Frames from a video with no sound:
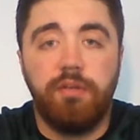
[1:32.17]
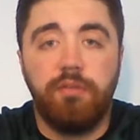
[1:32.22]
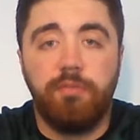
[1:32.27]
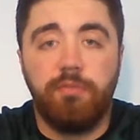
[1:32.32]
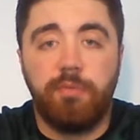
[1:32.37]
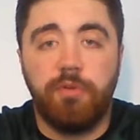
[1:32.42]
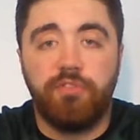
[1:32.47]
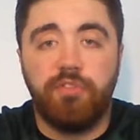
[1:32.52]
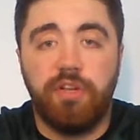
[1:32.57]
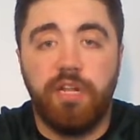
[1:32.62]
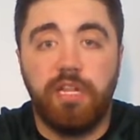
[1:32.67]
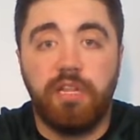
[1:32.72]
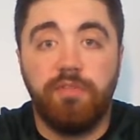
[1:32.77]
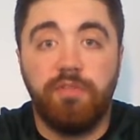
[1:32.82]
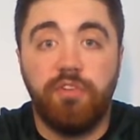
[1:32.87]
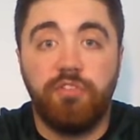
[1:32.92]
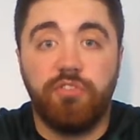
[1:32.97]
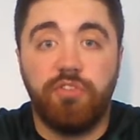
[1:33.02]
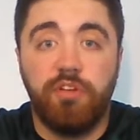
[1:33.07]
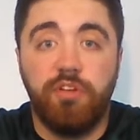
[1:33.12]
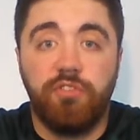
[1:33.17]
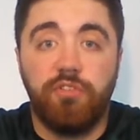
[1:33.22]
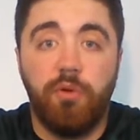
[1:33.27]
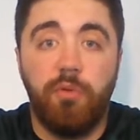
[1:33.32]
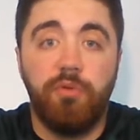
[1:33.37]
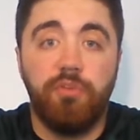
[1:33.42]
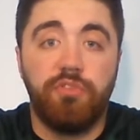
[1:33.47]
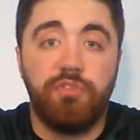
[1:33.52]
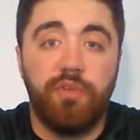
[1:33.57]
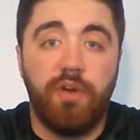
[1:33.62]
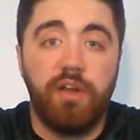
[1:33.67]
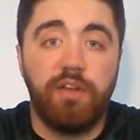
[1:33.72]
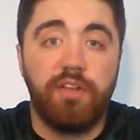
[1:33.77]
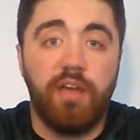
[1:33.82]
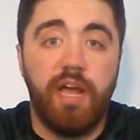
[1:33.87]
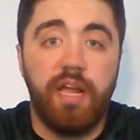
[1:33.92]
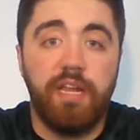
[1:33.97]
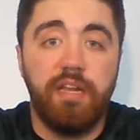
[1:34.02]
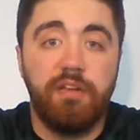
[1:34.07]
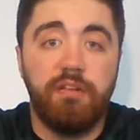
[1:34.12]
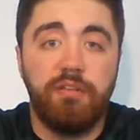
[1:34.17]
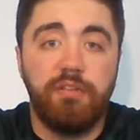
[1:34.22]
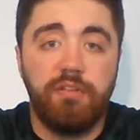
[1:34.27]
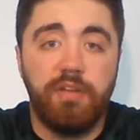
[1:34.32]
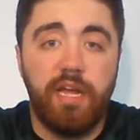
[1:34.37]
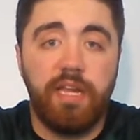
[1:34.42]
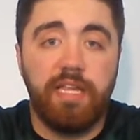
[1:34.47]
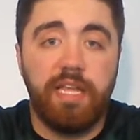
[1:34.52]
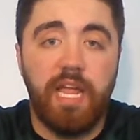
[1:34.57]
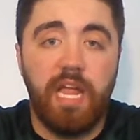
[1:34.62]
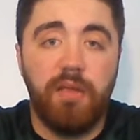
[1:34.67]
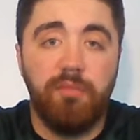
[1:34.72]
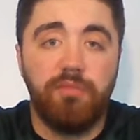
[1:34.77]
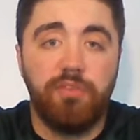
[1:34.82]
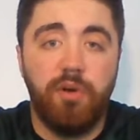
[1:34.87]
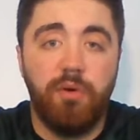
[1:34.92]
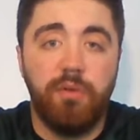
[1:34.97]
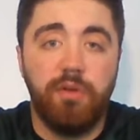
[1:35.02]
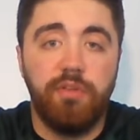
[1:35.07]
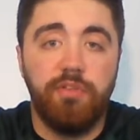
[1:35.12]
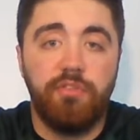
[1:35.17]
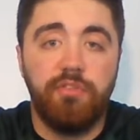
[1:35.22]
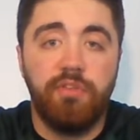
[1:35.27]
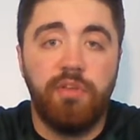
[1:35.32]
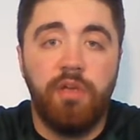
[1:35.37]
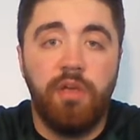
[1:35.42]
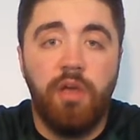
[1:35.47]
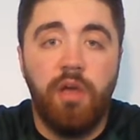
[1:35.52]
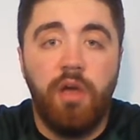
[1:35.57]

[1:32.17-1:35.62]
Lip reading: especially in that division, it's always very tight games always.